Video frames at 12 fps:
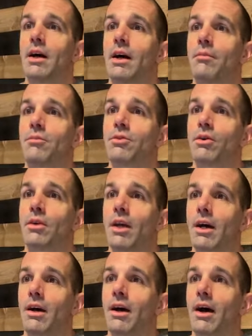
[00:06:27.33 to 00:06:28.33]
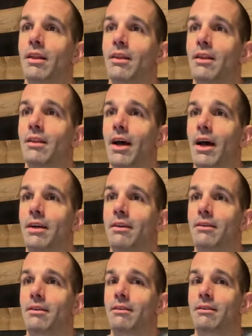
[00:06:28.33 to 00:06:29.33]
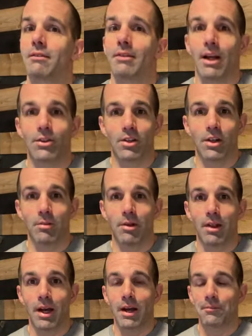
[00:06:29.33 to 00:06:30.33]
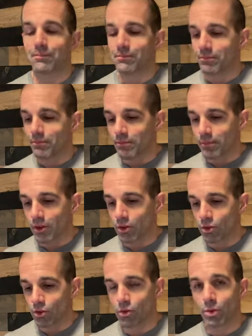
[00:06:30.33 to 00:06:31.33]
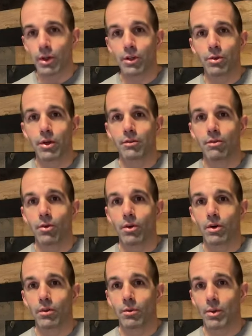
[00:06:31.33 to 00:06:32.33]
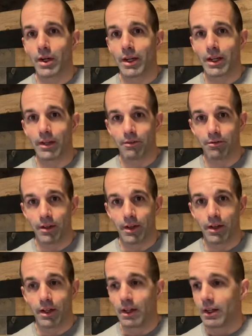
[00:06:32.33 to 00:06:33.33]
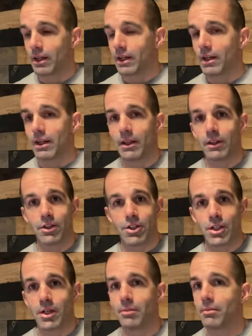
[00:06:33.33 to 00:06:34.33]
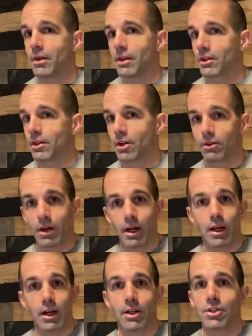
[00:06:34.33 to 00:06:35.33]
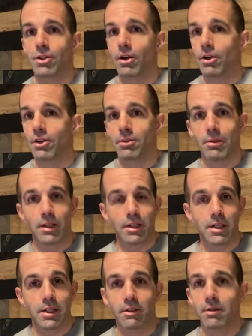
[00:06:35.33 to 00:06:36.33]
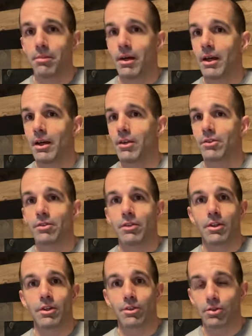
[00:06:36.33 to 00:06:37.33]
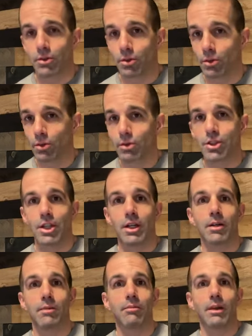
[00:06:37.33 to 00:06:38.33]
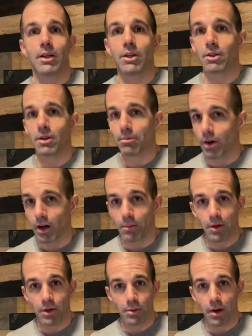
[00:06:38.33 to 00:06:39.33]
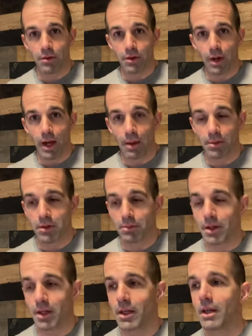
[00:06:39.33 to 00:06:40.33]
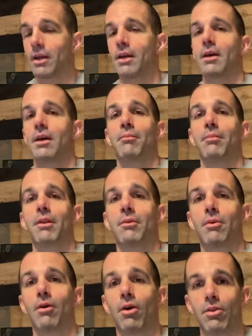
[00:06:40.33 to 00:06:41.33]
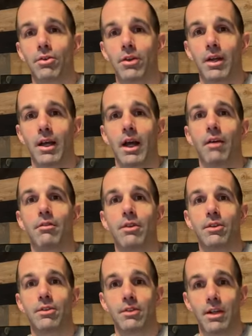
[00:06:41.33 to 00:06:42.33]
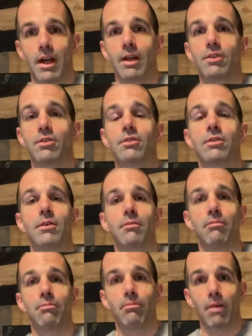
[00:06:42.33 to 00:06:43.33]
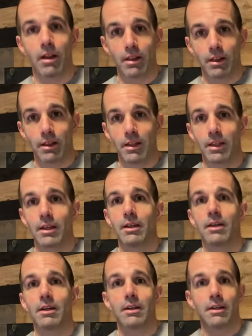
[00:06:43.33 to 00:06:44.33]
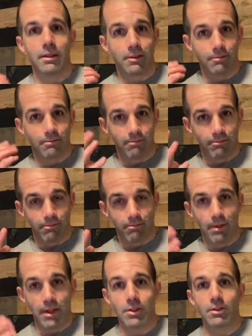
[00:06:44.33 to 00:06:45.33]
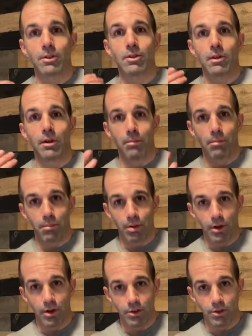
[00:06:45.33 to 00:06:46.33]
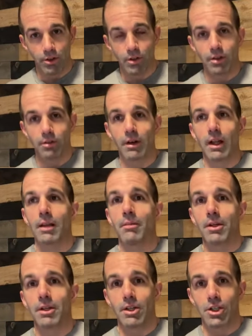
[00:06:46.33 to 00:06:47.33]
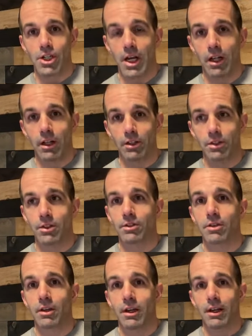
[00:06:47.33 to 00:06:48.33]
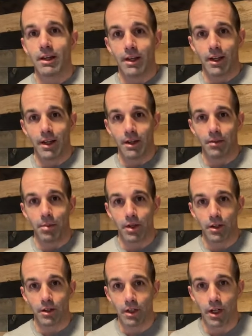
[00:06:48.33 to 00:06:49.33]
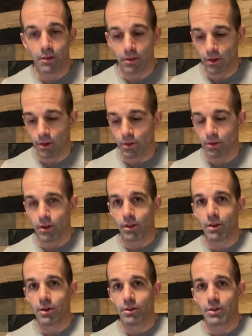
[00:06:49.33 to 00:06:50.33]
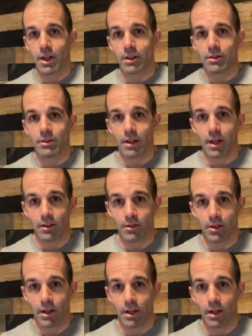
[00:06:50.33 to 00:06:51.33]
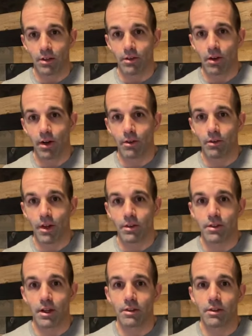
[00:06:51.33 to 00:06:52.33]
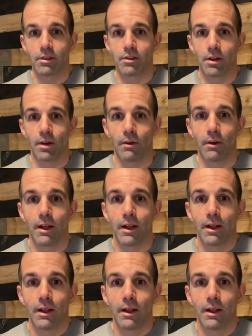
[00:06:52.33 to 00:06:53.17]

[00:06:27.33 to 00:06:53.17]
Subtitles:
I think that's going to be that. So 2024, we're going to get fit in the gym, in the garage, on your military base, in your school gym, in your apartment, wherever you happen to be. But then we're also going to have these nice monthly mental personal development challenges, and be on the lookout for those Thursdays and Sundays on rest days. And so